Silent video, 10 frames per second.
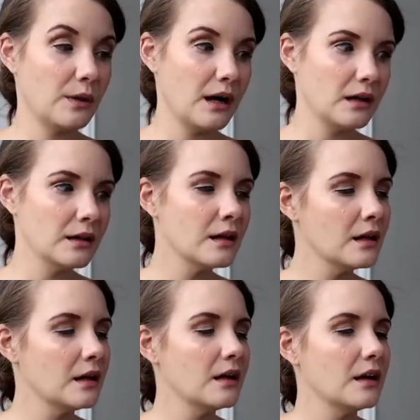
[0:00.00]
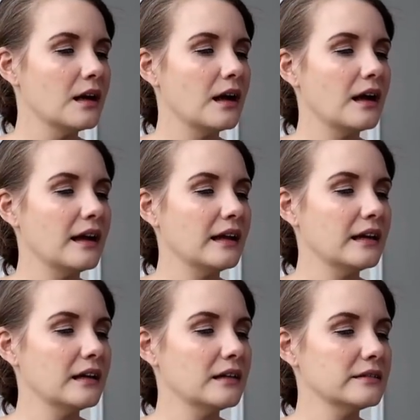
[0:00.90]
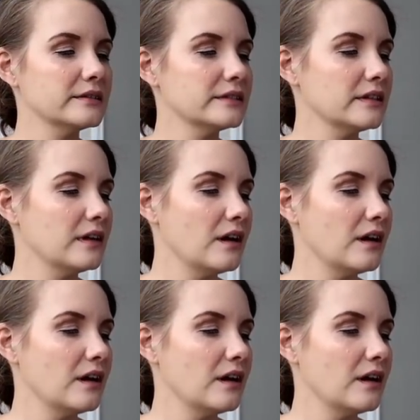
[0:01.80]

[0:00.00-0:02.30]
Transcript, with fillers: well. And